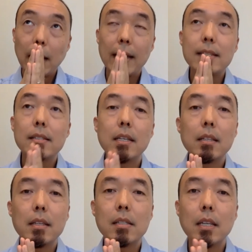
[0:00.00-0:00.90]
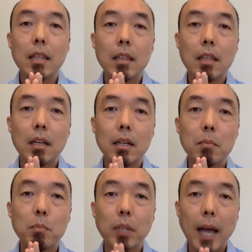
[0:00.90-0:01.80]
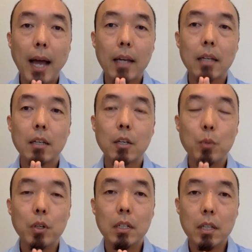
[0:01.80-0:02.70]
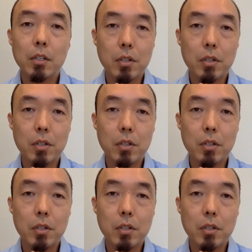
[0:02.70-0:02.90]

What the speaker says: see this in the Black community leaders